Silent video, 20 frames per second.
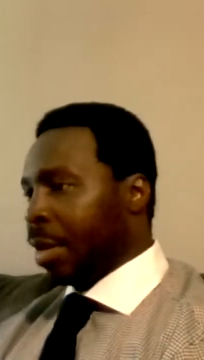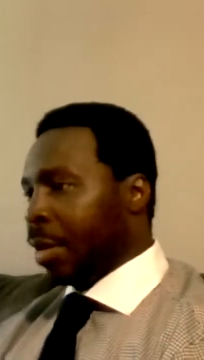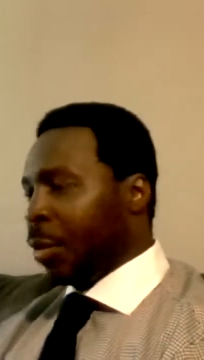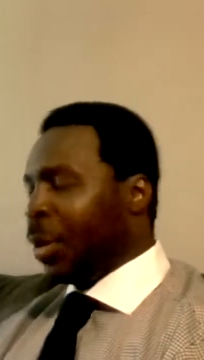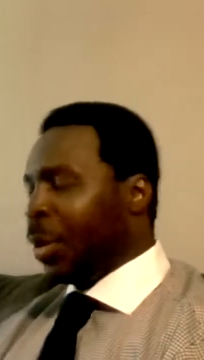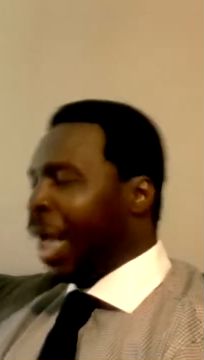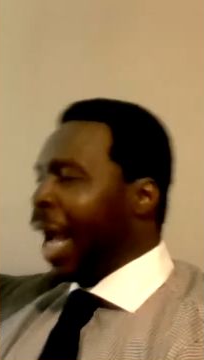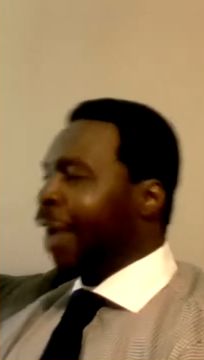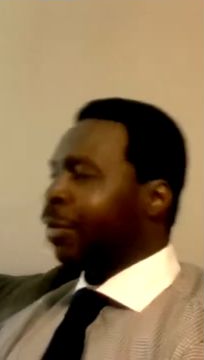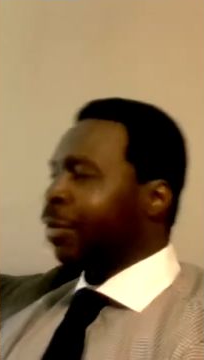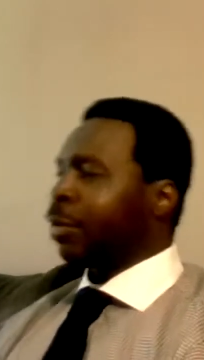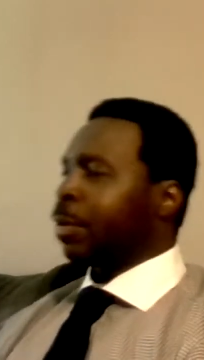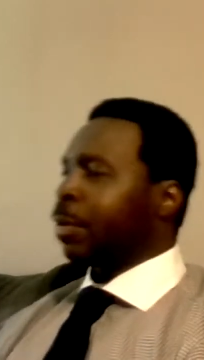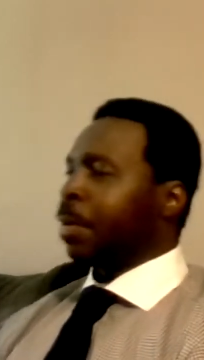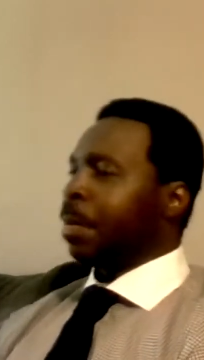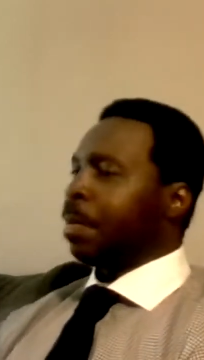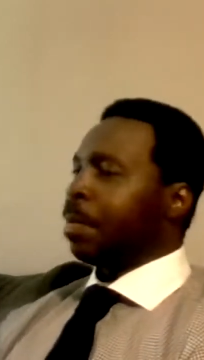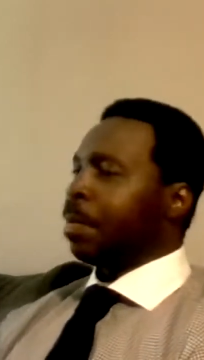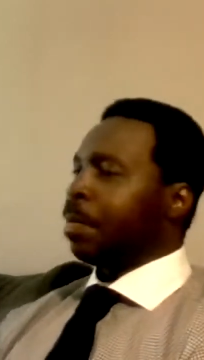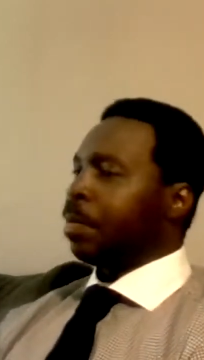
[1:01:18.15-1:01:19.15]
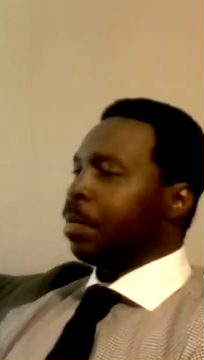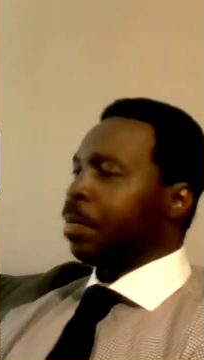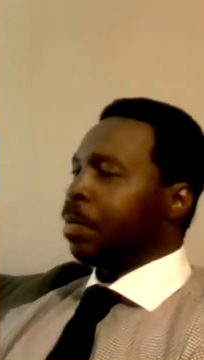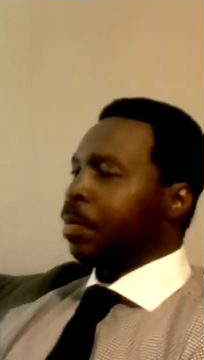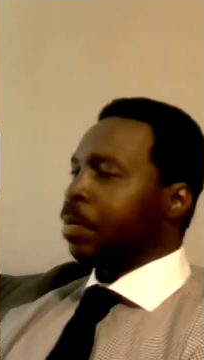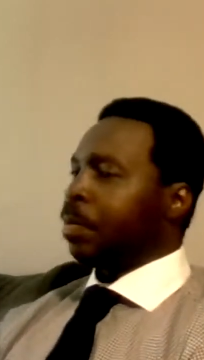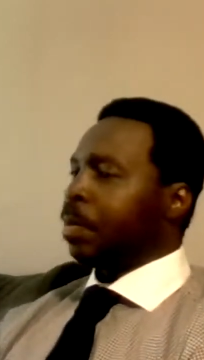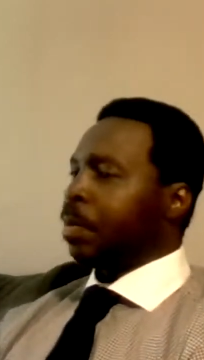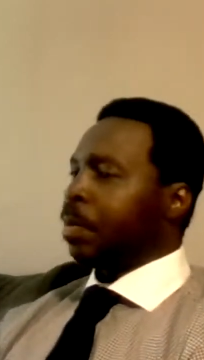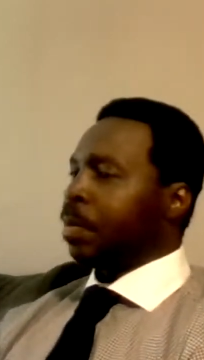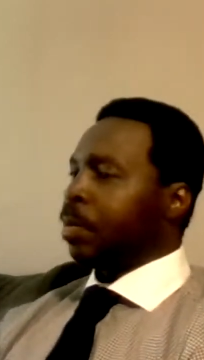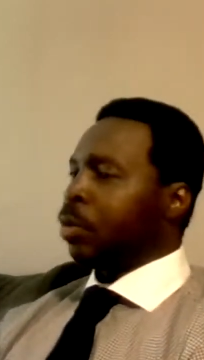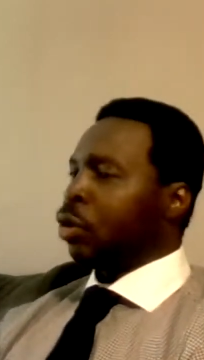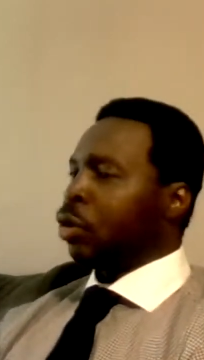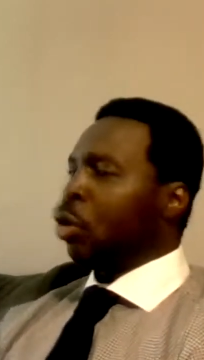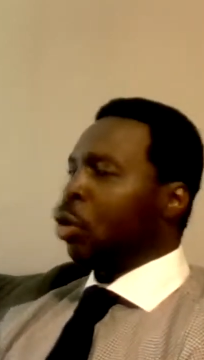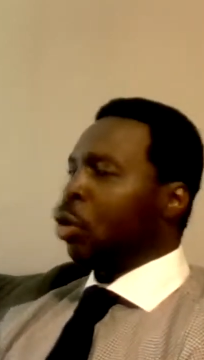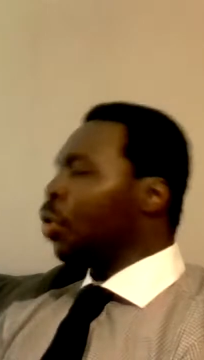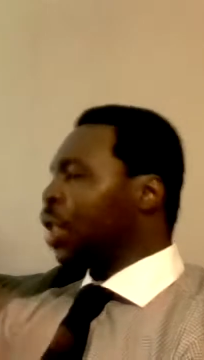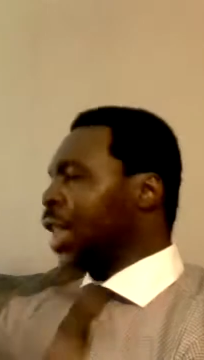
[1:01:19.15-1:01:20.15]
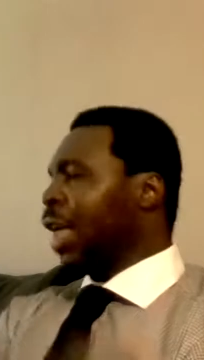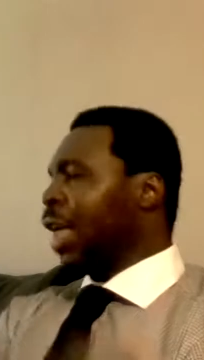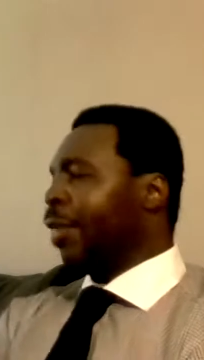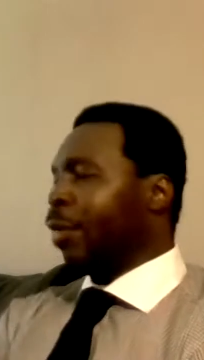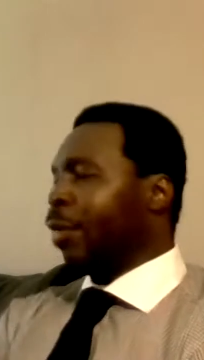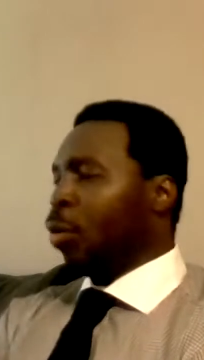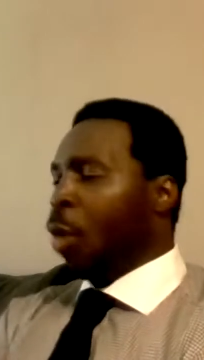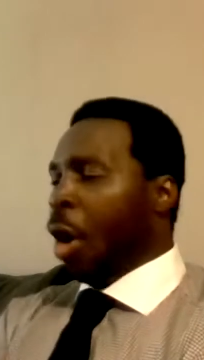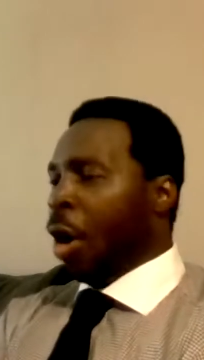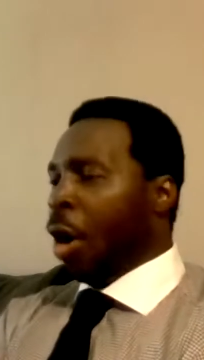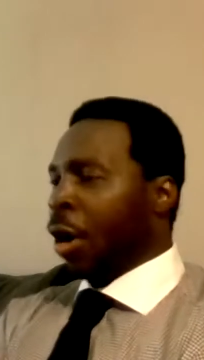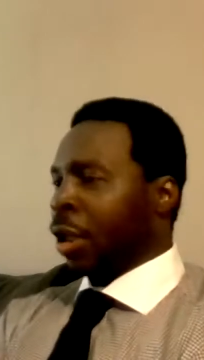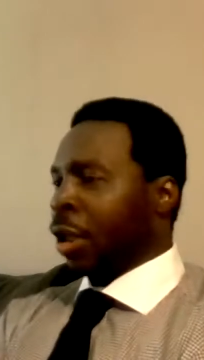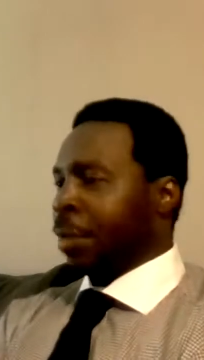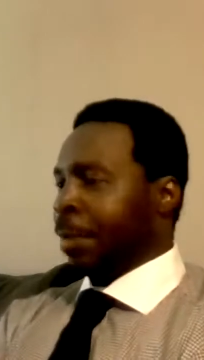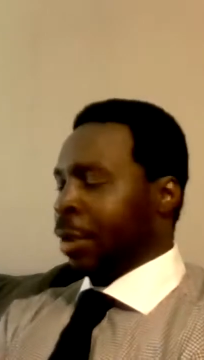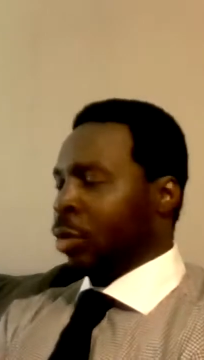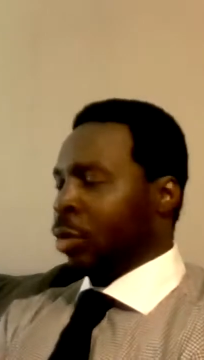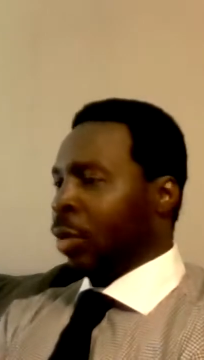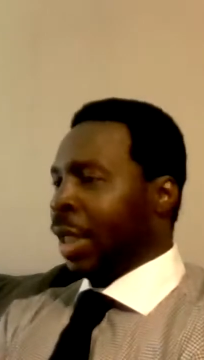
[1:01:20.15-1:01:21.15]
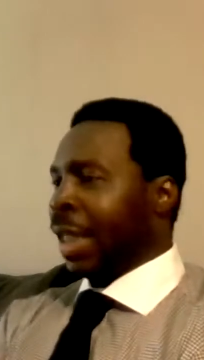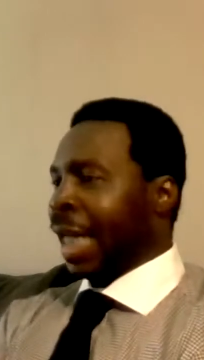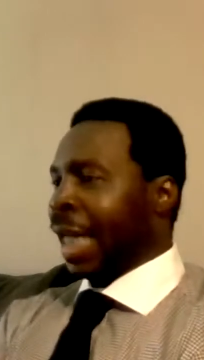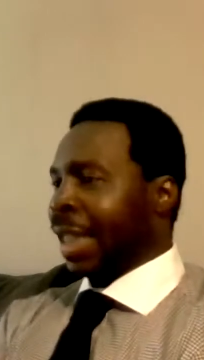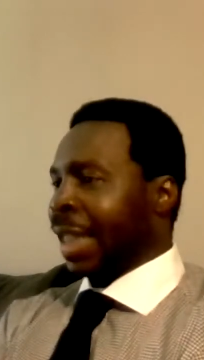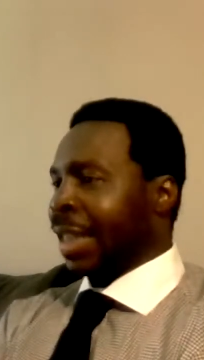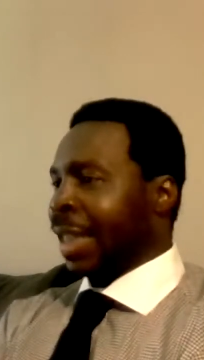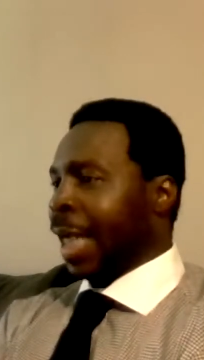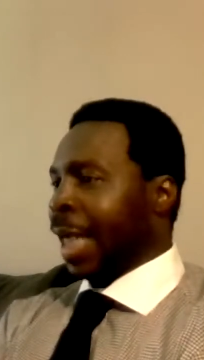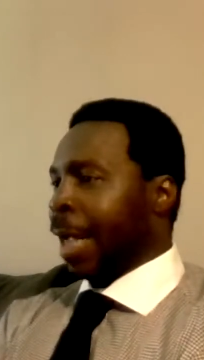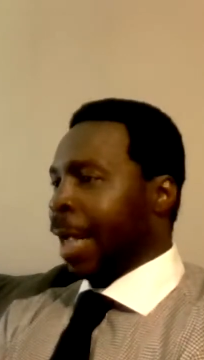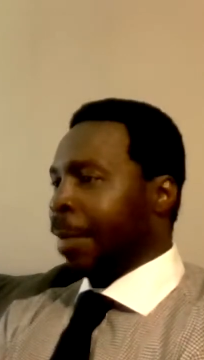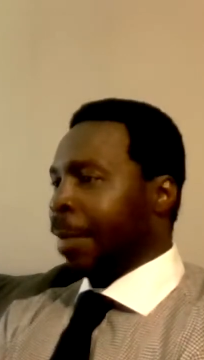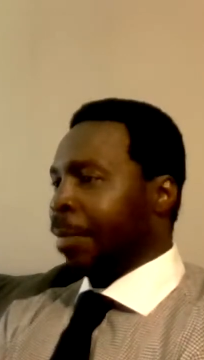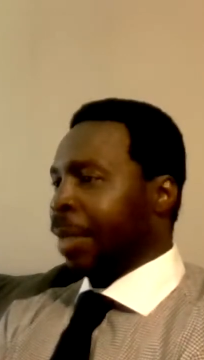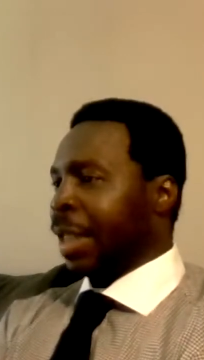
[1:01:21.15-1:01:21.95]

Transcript: We had two civil wars between that time,